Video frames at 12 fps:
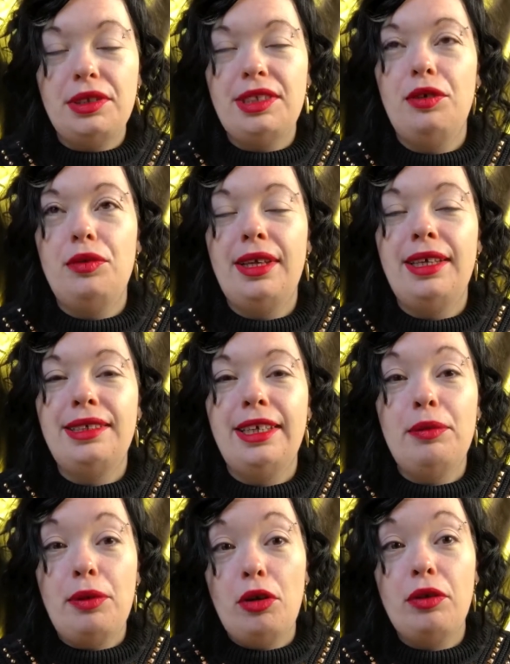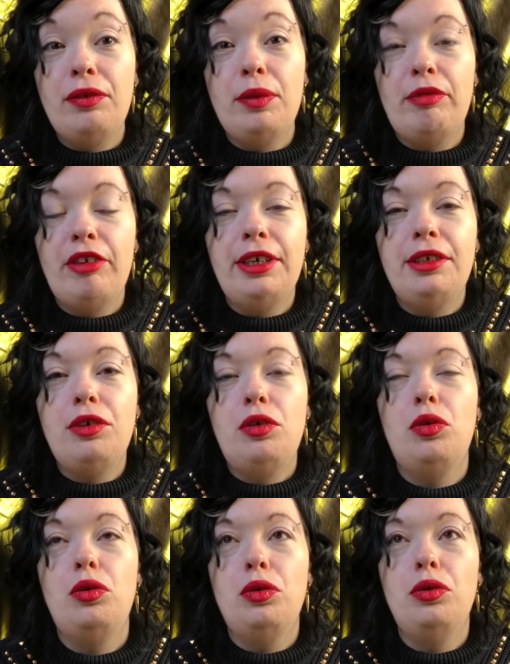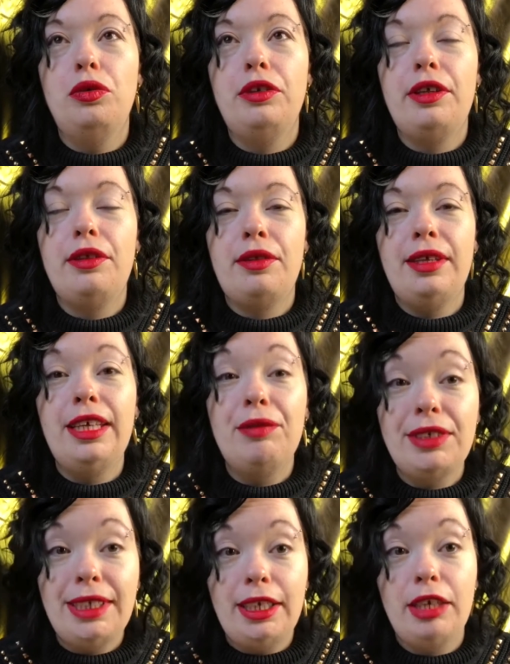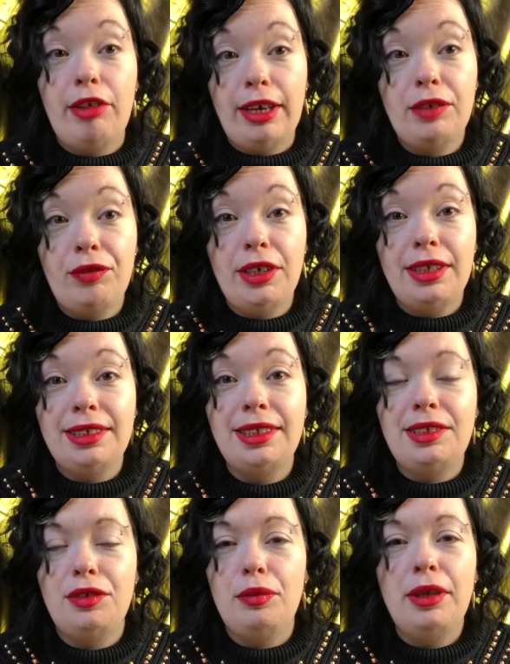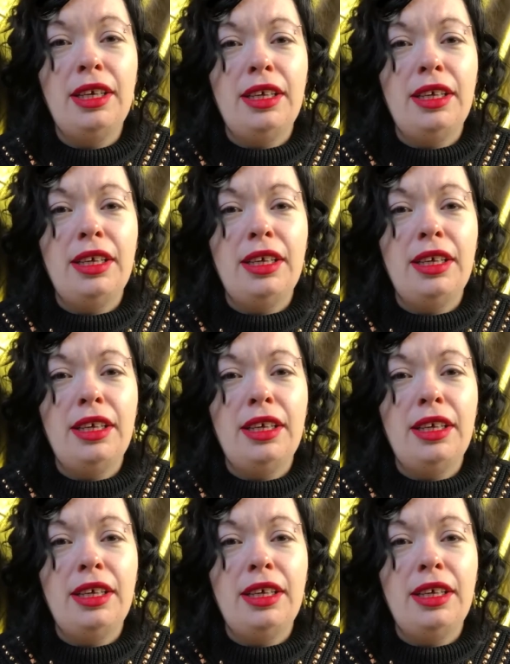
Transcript: So there's a part of the brain called the reticular activating system.